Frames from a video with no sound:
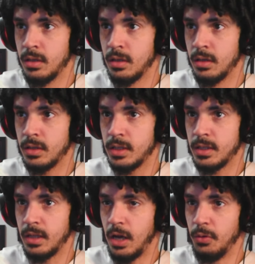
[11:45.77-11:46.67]

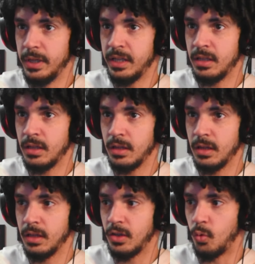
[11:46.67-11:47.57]
Slowly,
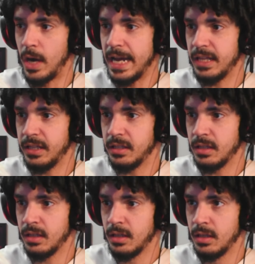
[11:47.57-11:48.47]
quietly.
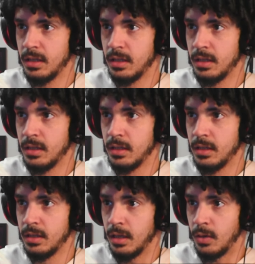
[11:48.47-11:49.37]

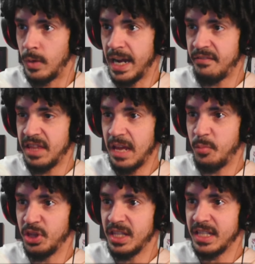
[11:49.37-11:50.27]
Why haven't they
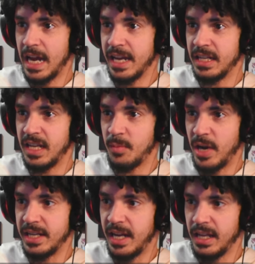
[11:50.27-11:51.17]
put this guy in Dead
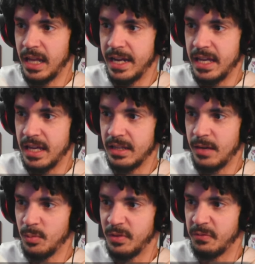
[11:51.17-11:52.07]
by Daylight yet?
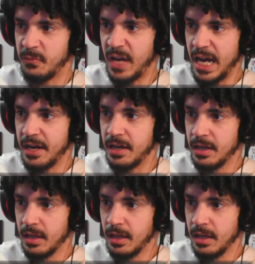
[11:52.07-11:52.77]
That would be fire.